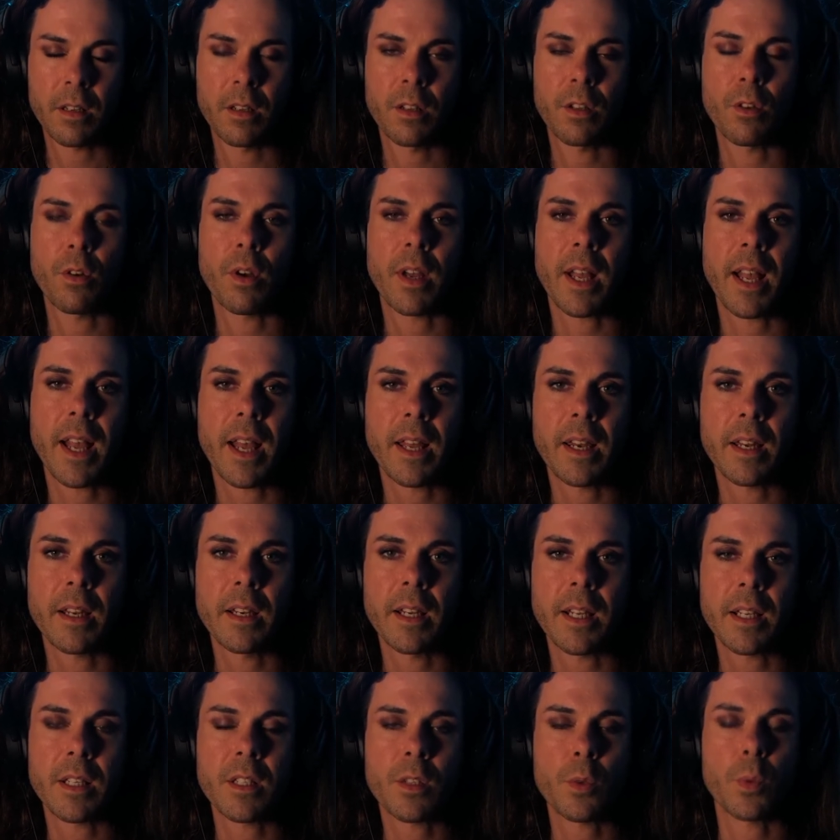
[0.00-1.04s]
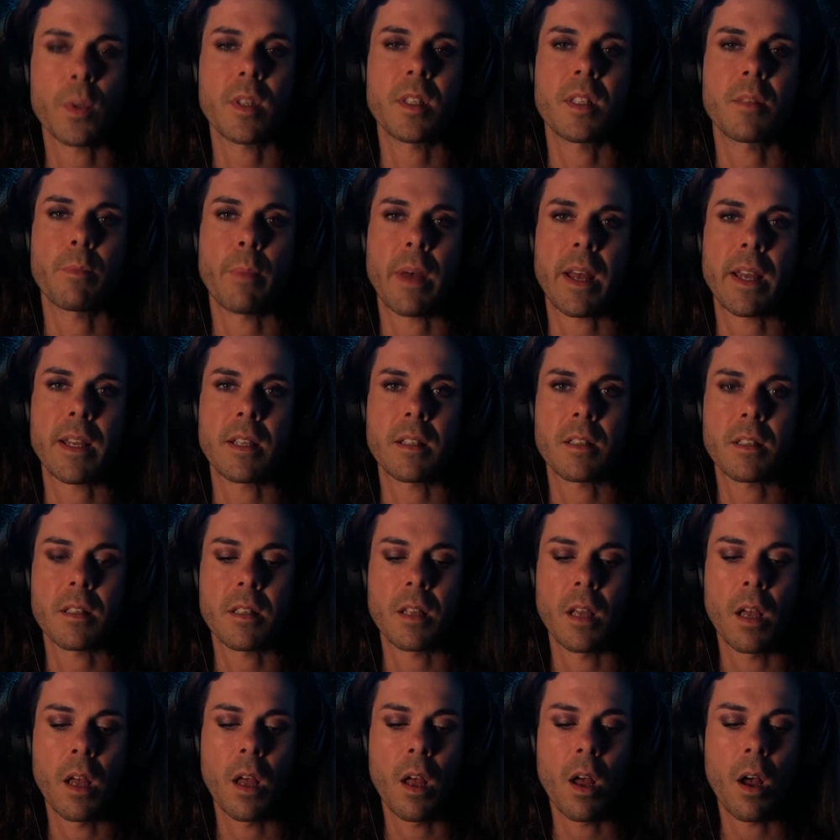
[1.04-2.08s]
You're headed into a space
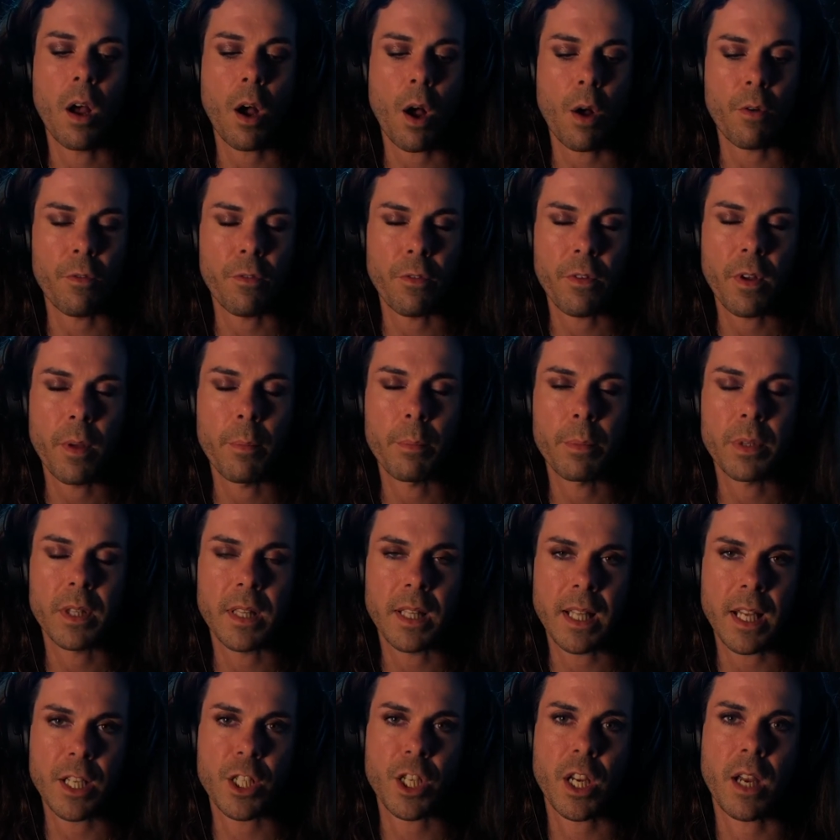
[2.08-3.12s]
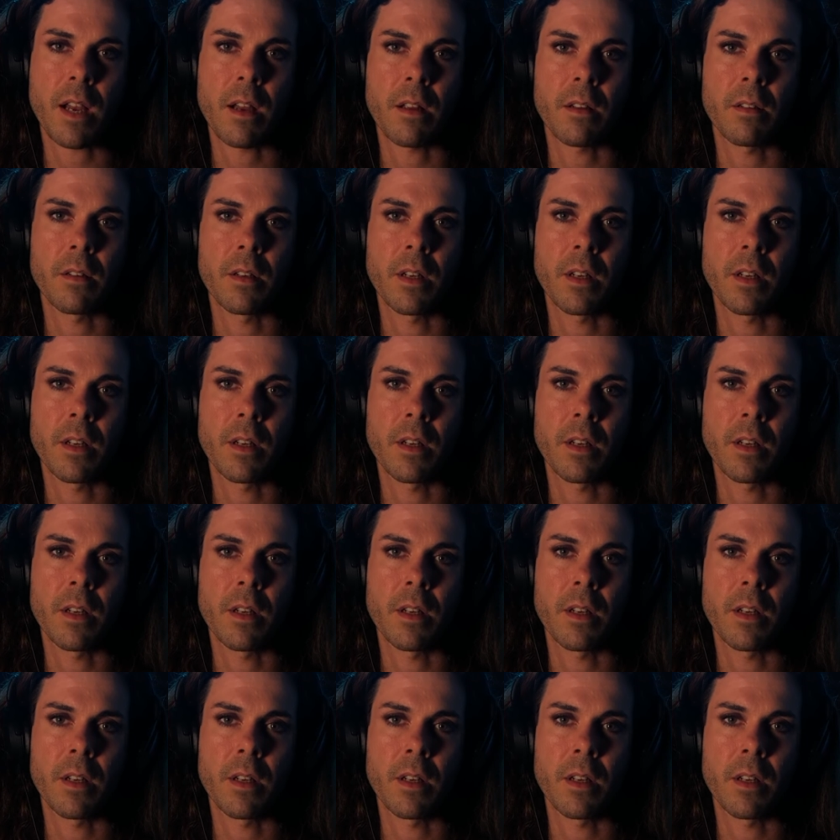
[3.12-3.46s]
of pleasure